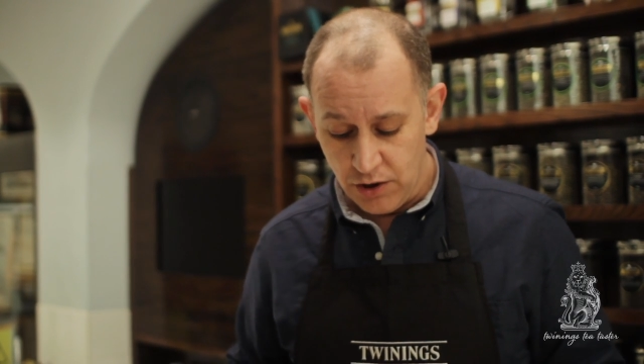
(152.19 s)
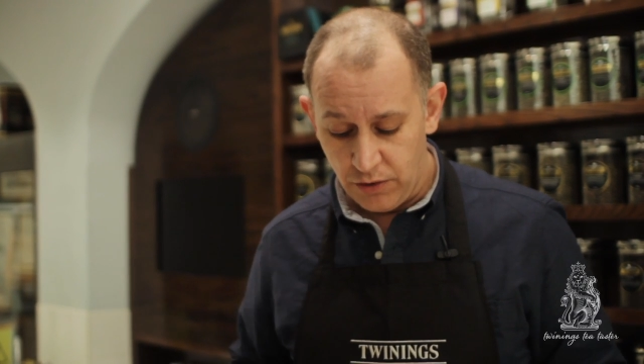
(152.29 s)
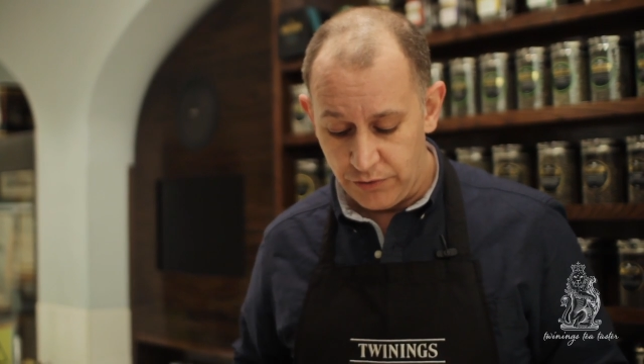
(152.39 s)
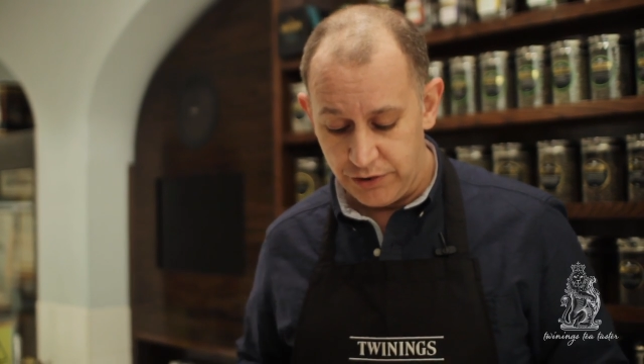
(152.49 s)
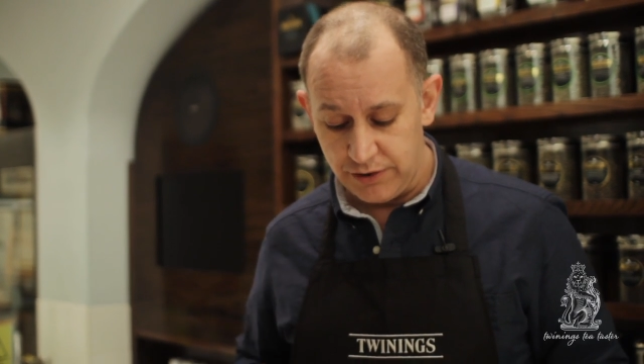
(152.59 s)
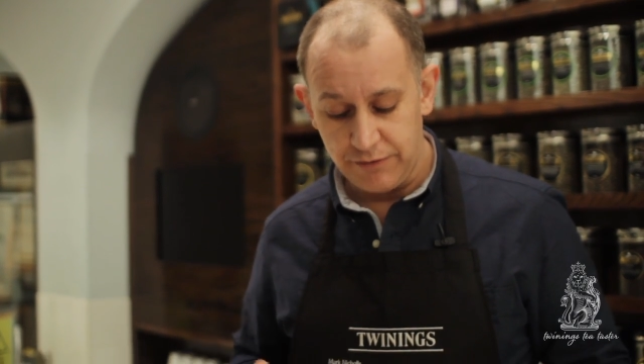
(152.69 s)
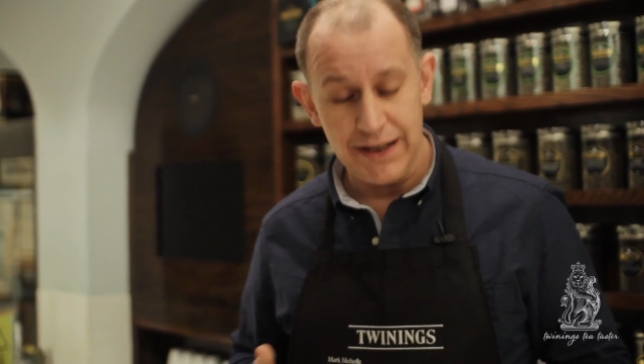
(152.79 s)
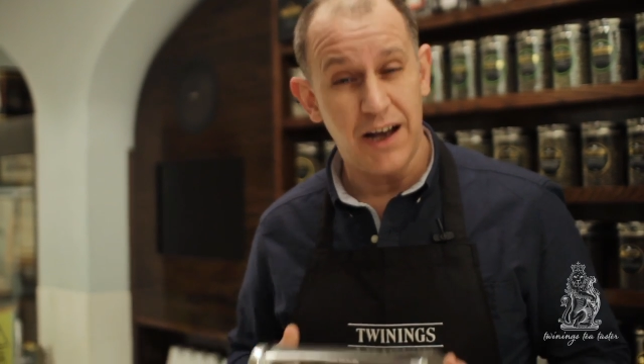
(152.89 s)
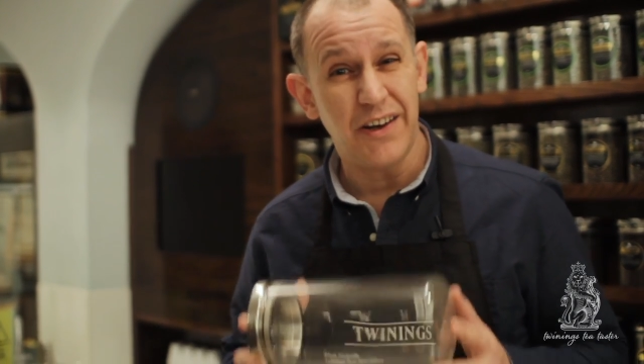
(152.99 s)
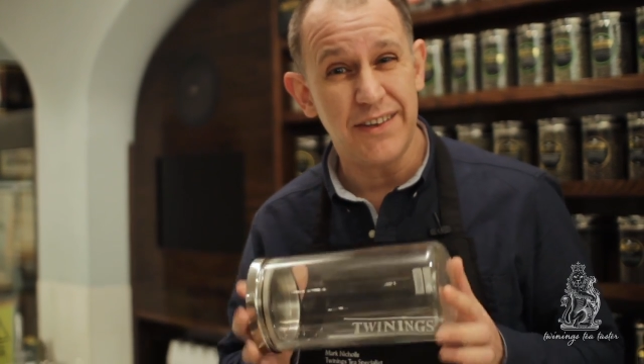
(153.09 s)
Alternatively,
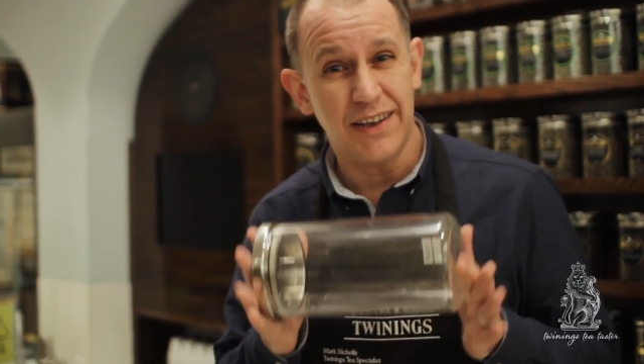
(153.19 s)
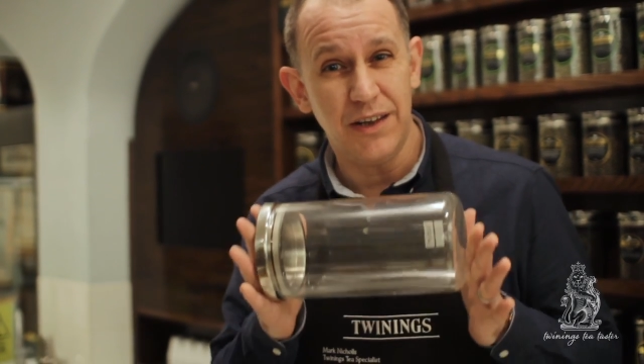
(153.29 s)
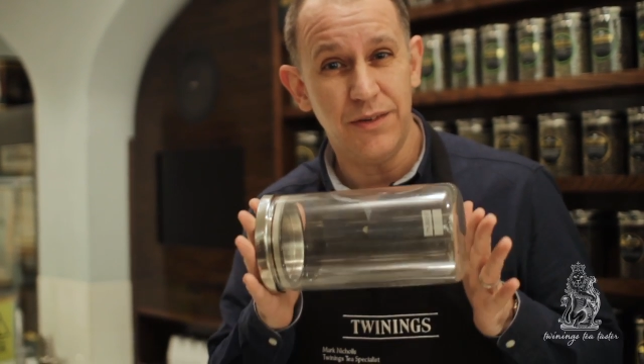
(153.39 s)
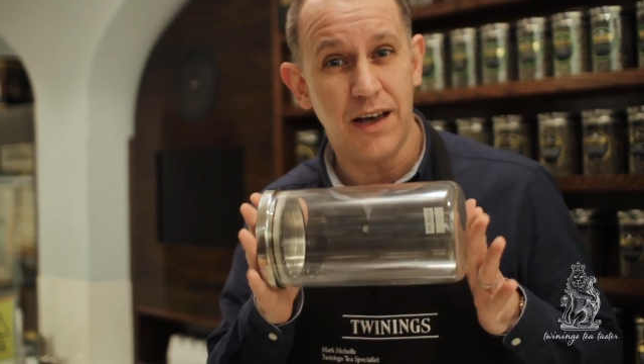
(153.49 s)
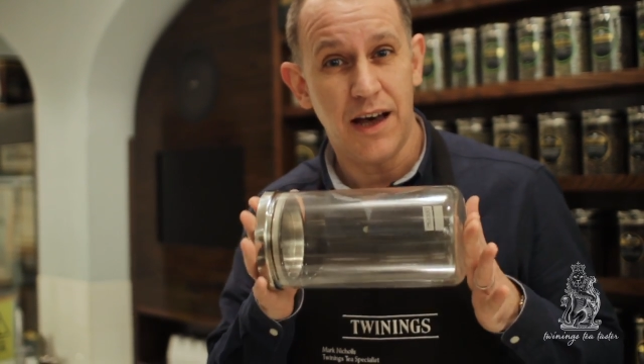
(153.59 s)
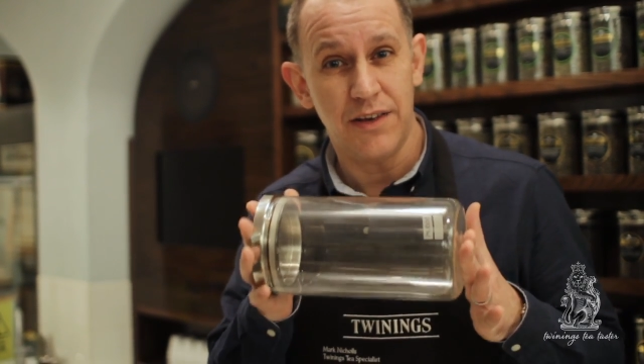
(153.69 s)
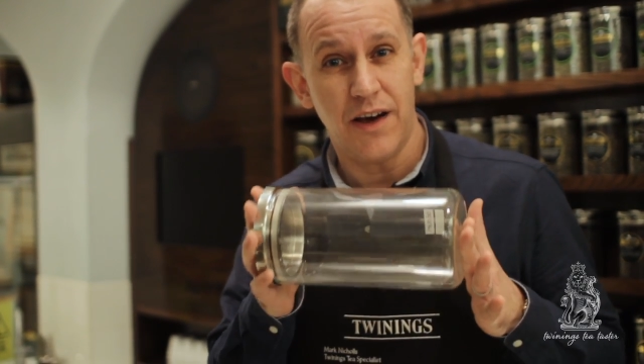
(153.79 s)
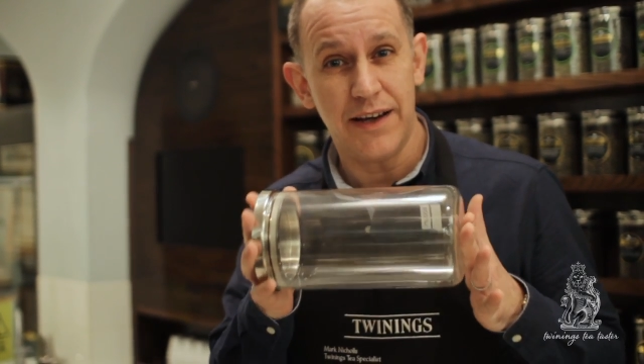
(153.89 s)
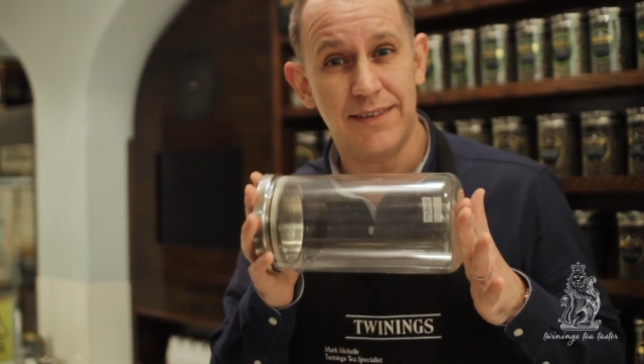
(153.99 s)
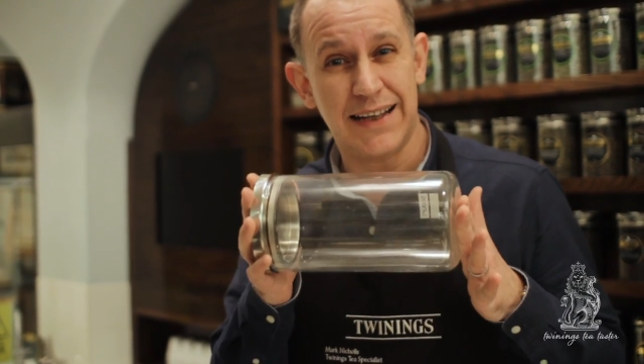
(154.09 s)
I like to use a
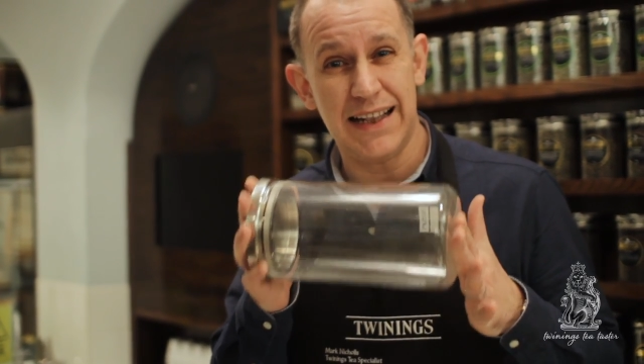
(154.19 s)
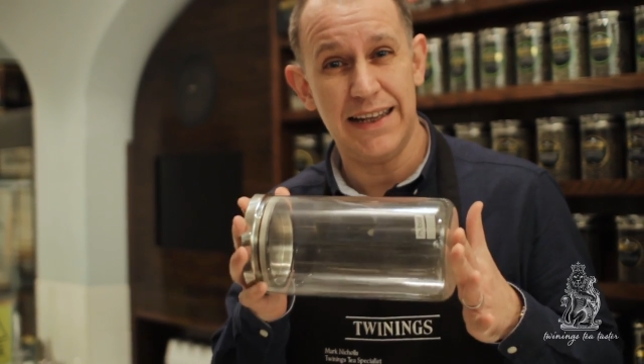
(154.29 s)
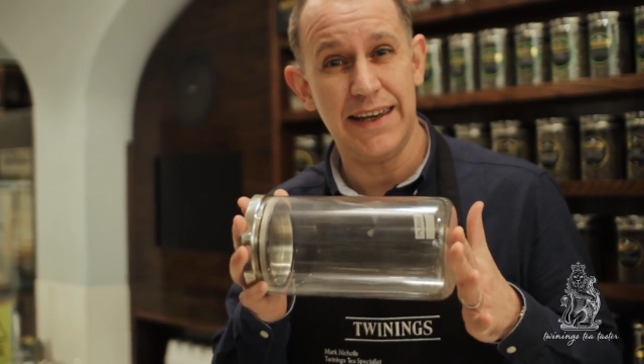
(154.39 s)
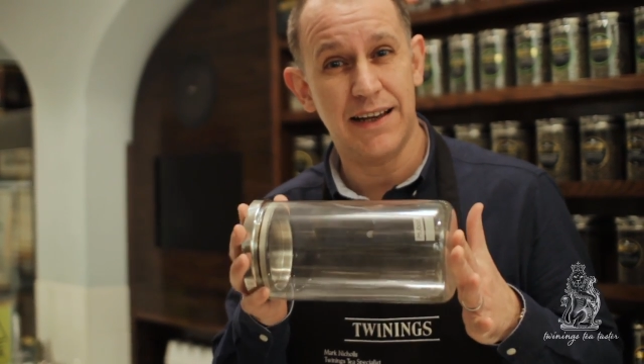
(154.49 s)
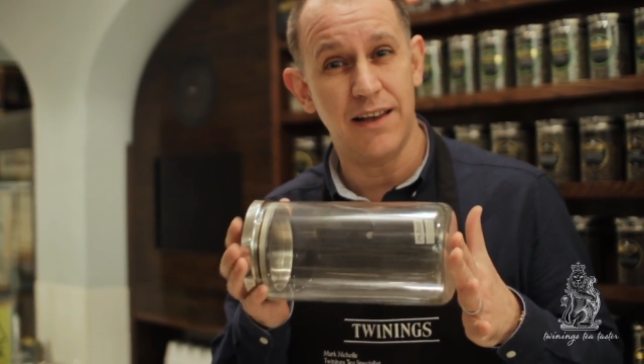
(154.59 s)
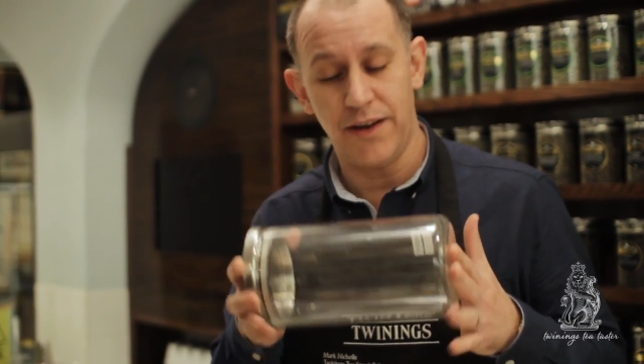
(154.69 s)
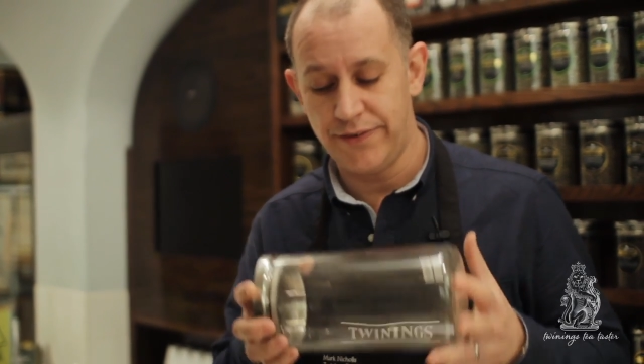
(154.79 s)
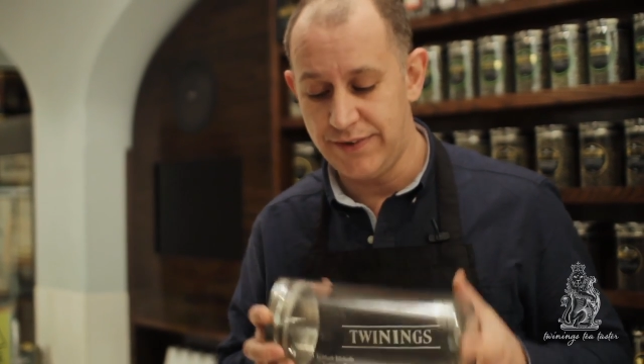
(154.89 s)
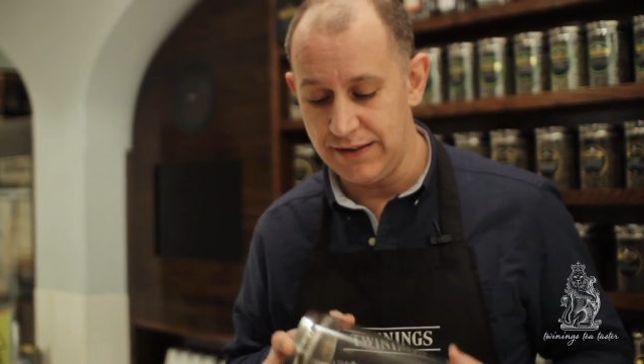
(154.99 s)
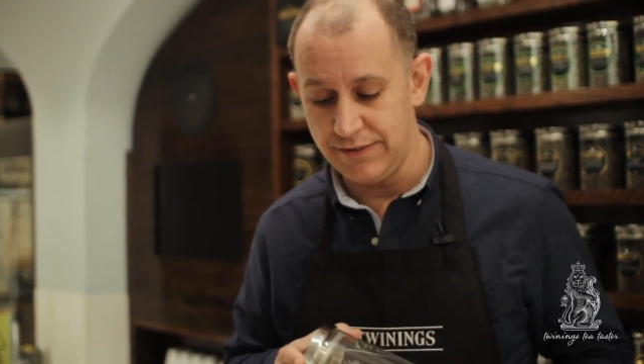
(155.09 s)
nice clear glass
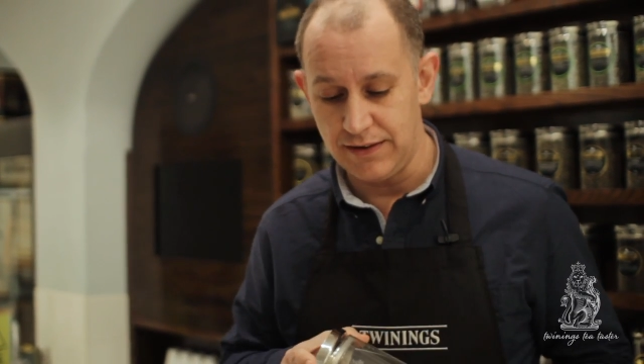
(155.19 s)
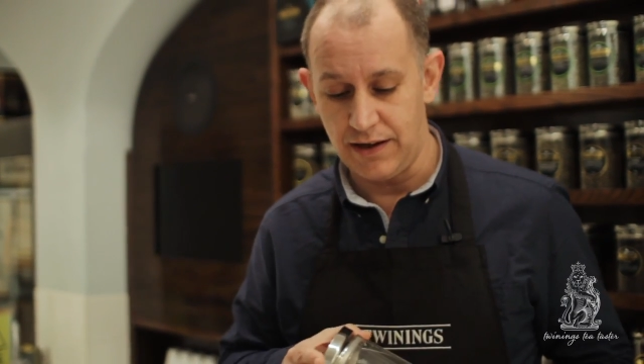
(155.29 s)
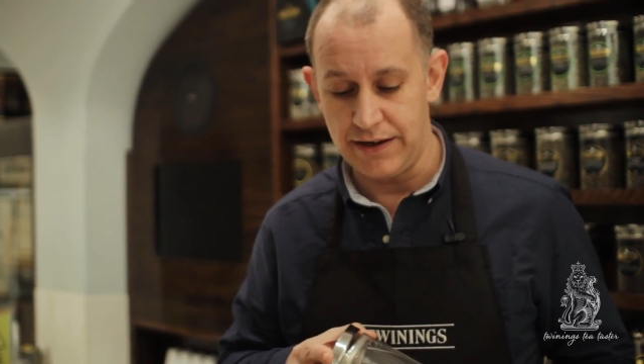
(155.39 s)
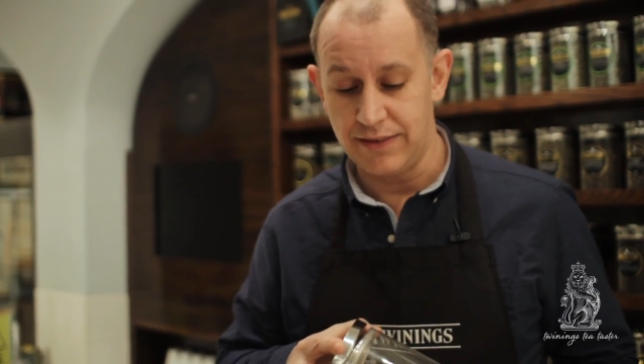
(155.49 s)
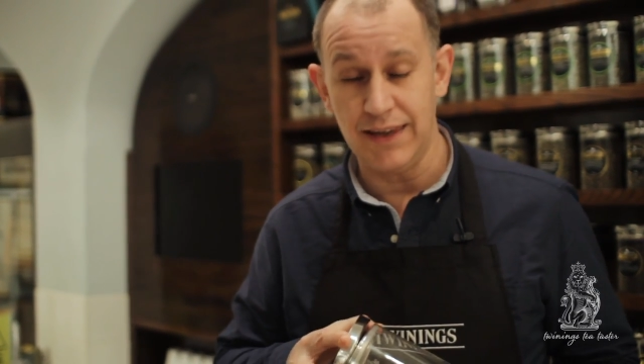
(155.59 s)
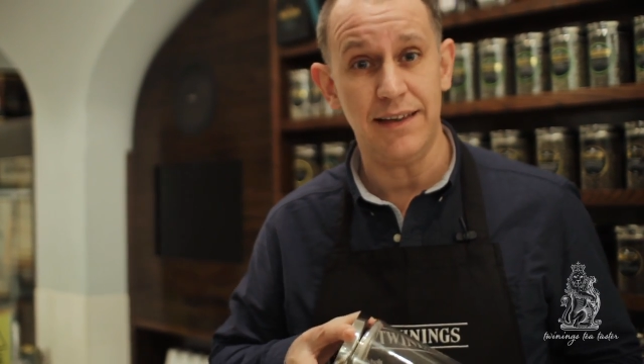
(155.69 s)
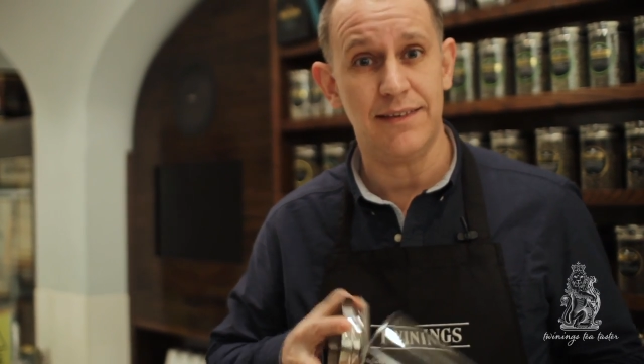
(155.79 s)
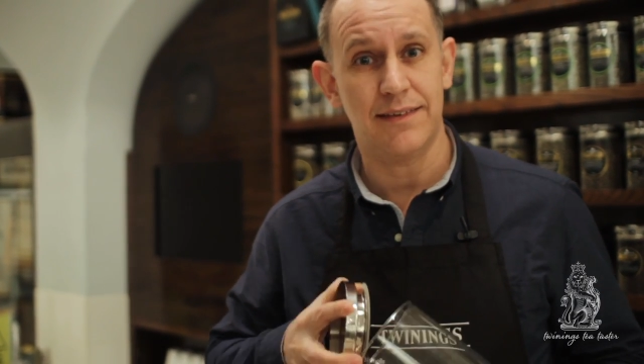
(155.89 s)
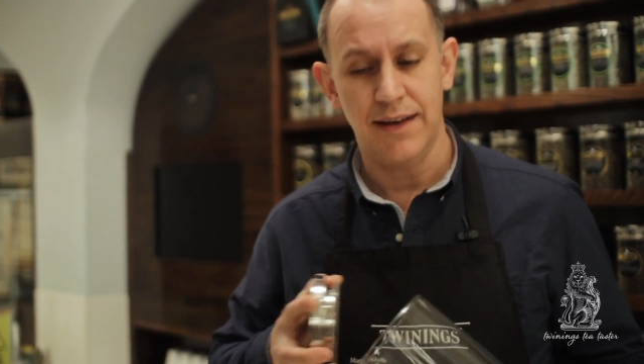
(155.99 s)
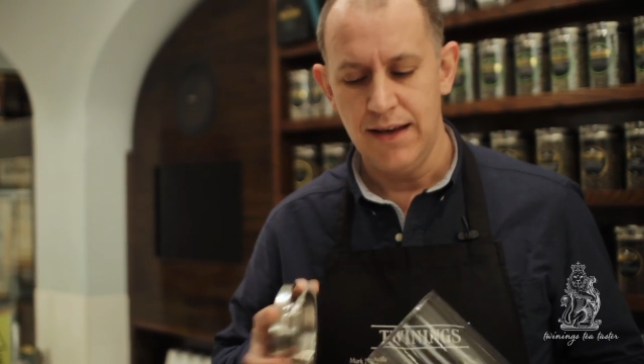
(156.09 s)
cylinder like this.